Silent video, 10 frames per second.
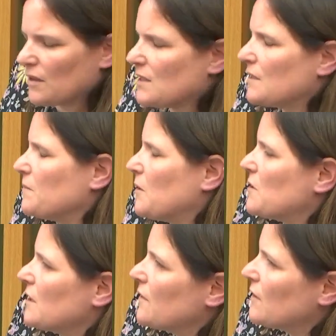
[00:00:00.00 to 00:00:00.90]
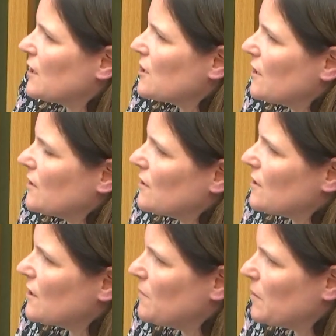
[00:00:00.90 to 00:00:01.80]
are the most significant
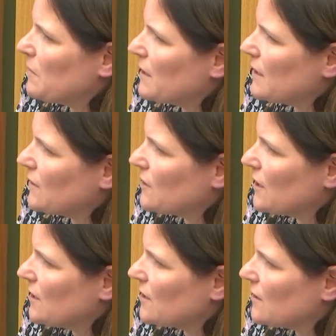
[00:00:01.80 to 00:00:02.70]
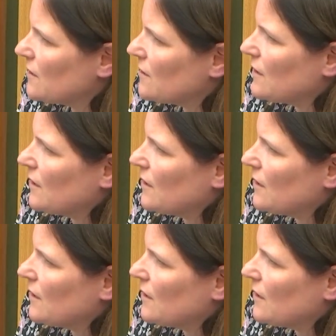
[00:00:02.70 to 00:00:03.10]
challenges to implementing those changes?